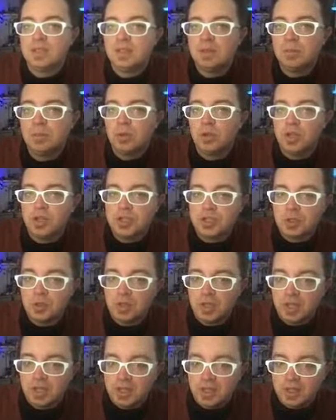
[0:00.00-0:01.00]
Morning,
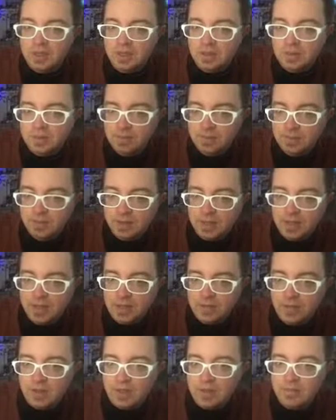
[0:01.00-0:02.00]
Julie. Hey,
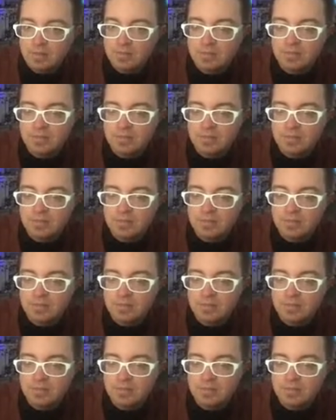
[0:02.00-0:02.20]
Ava.